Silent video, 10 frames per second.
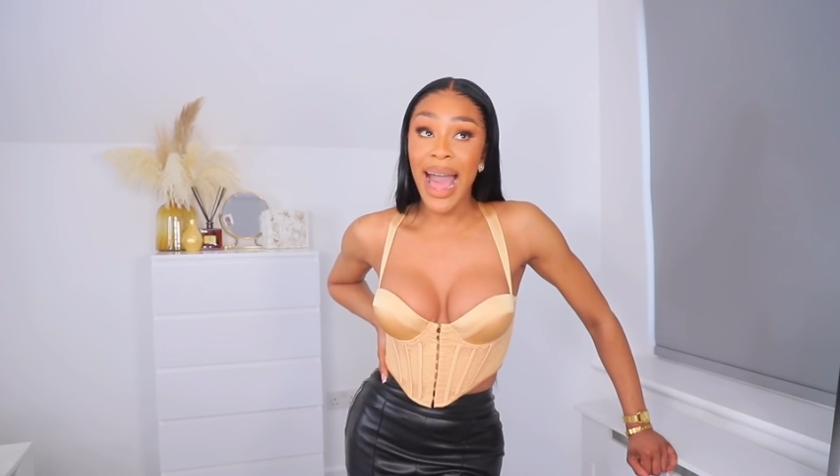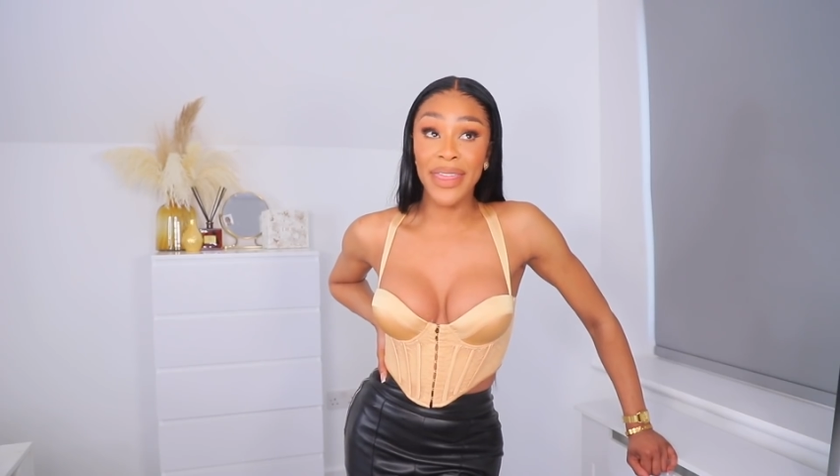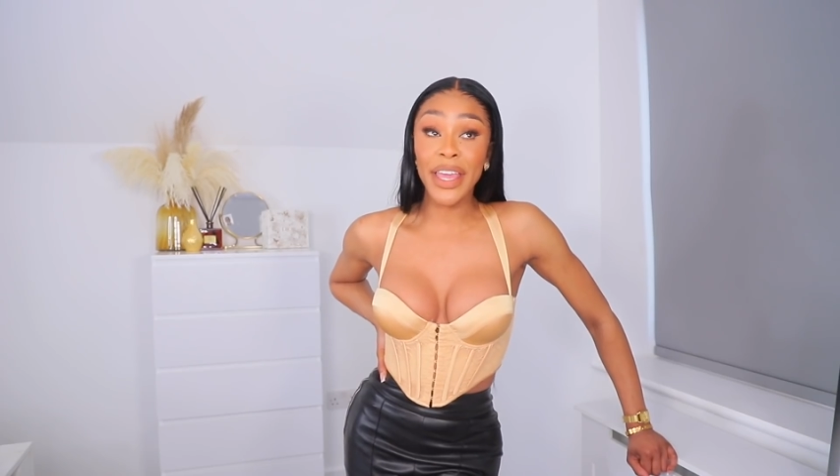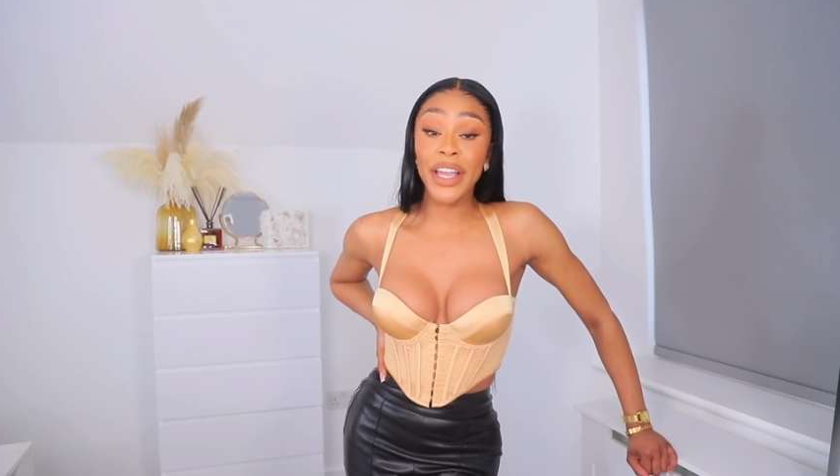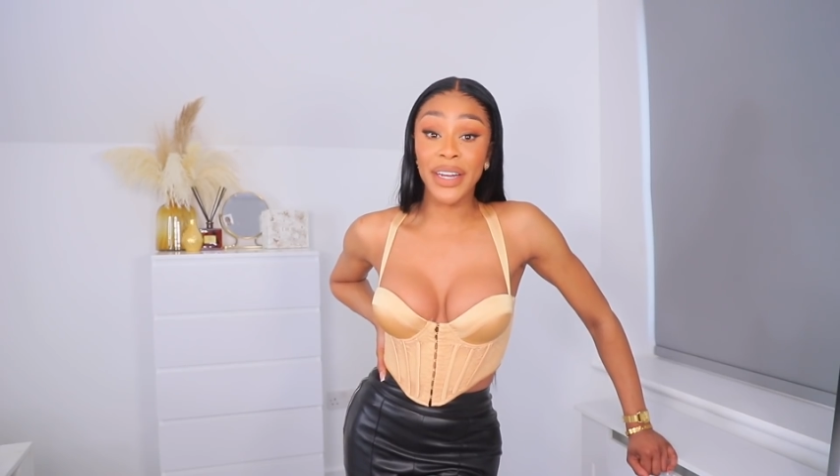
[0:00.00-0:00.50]

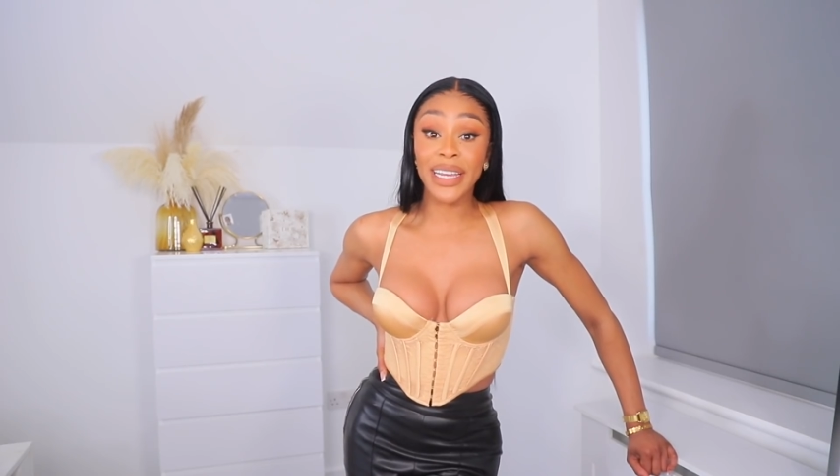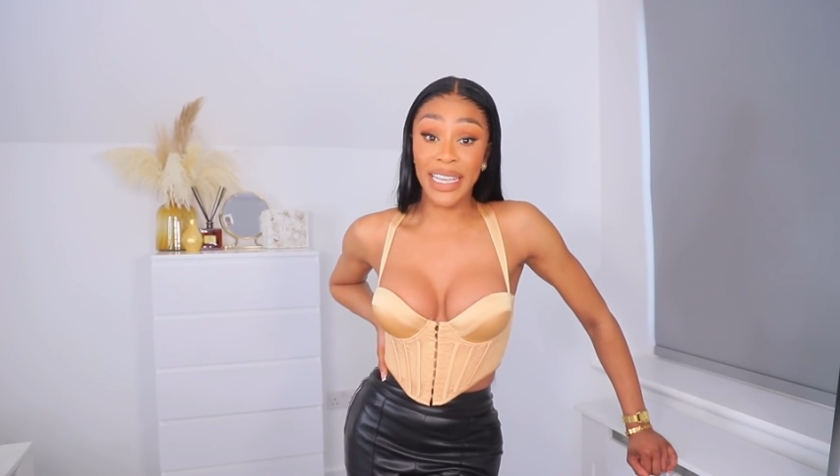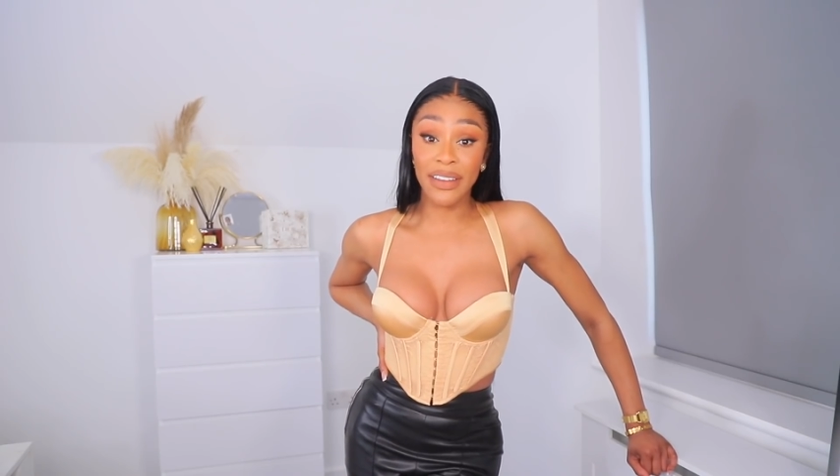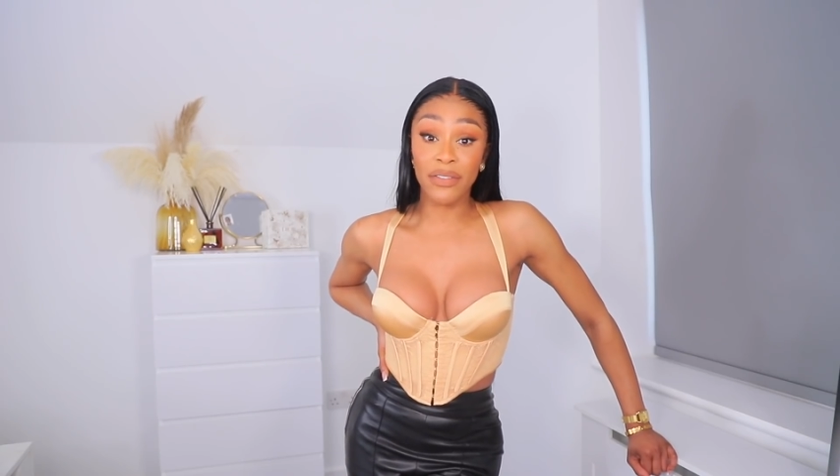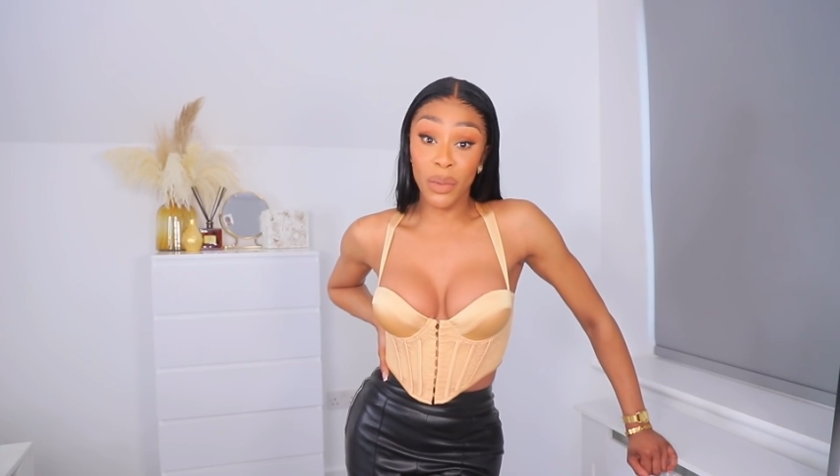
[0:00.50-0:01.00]
and they're gonna
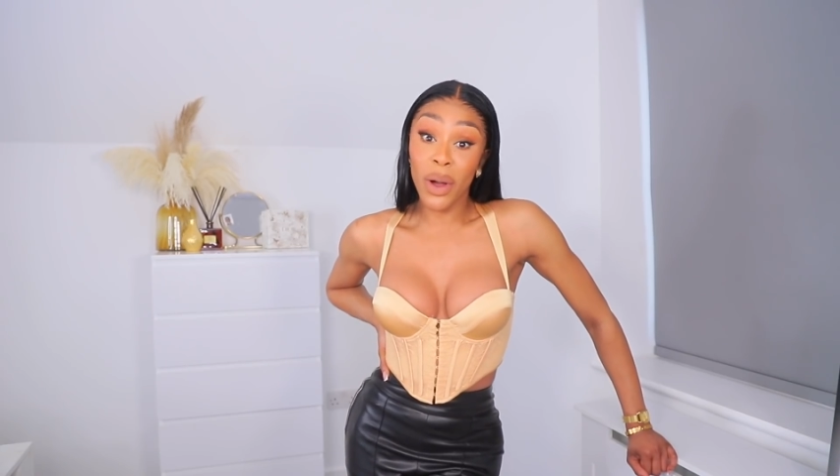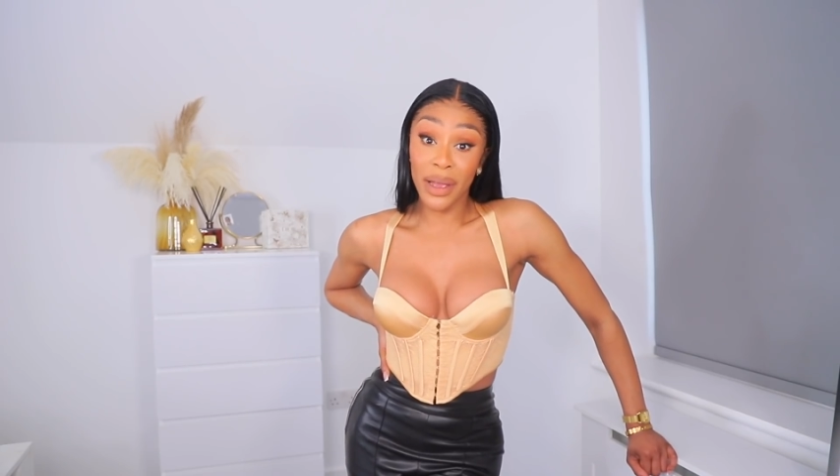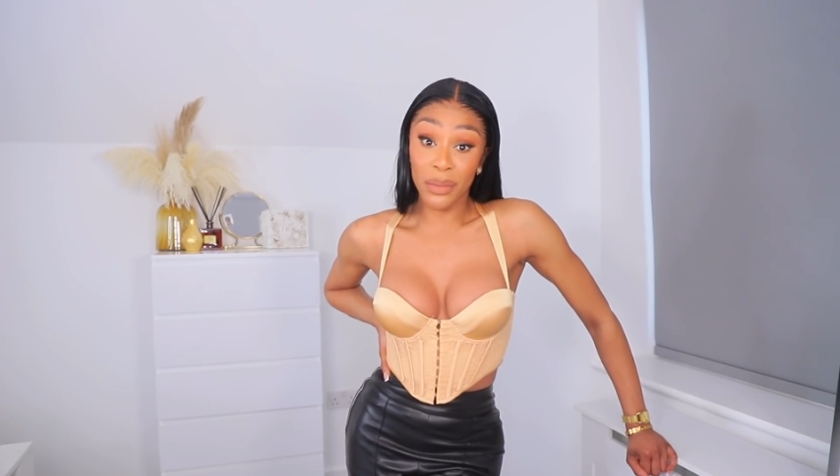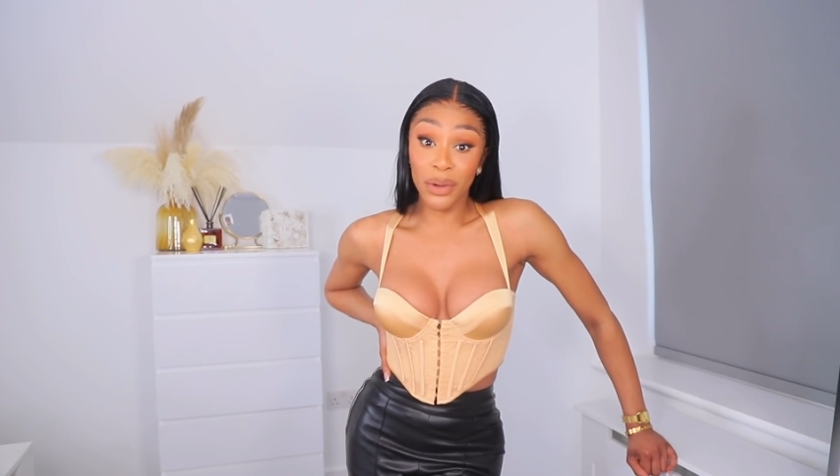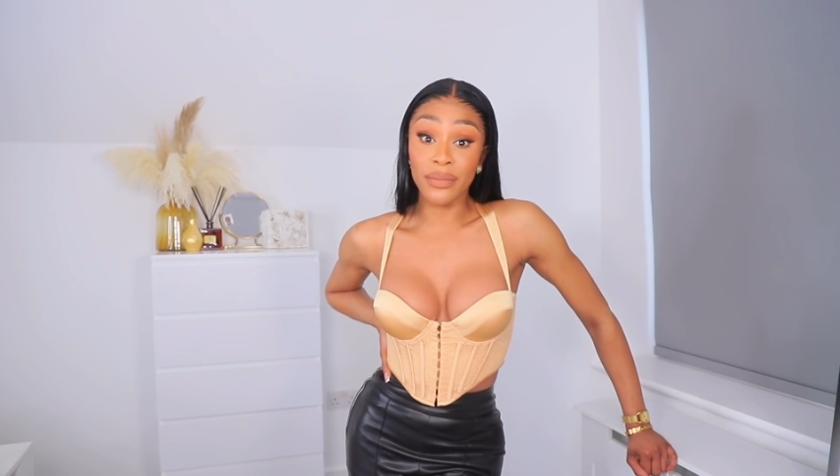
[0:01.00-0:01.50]
give what
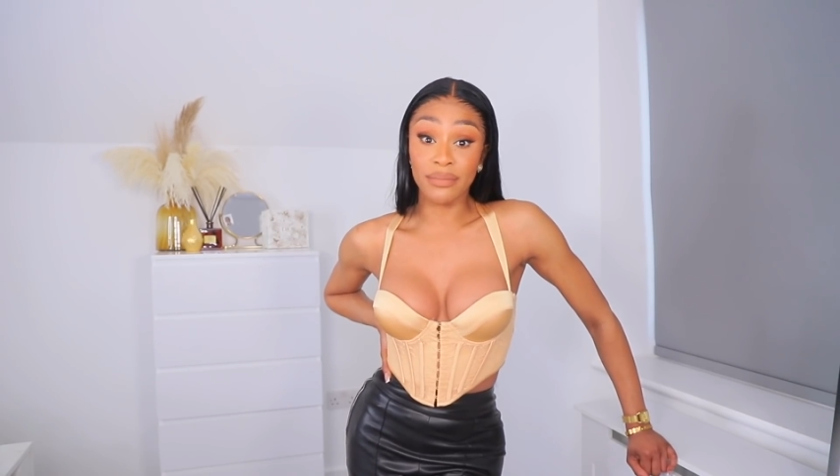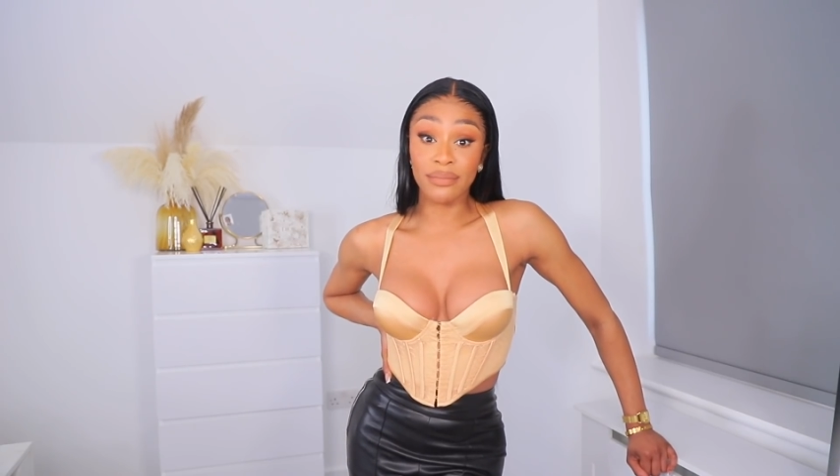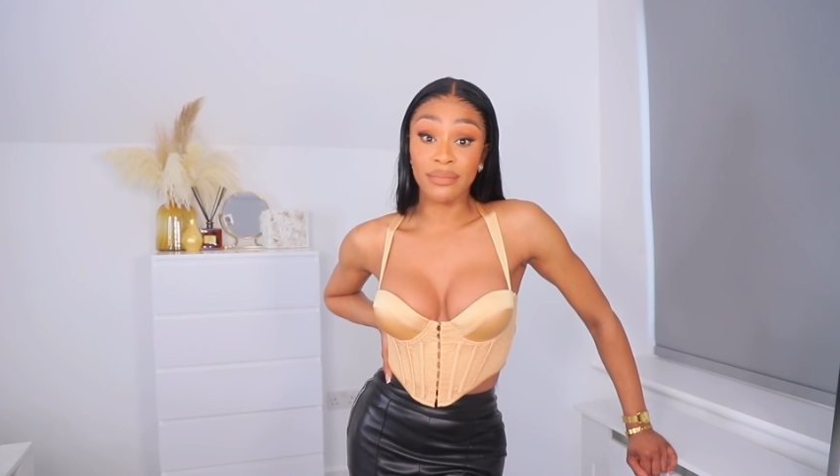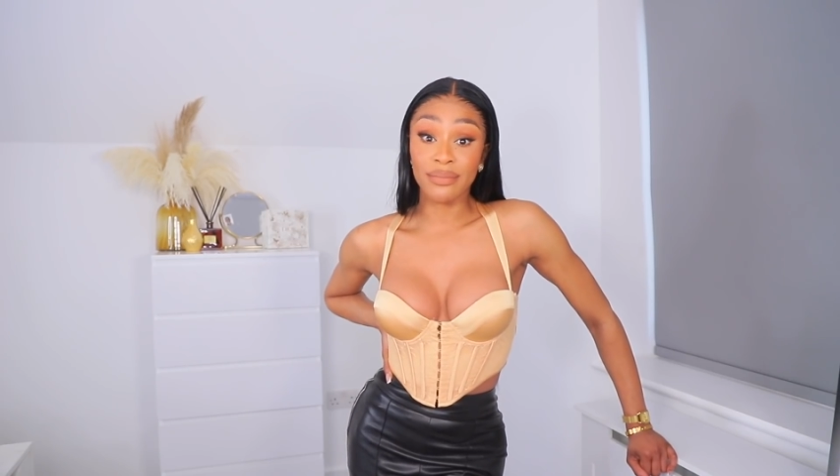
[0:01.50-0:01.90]
I want.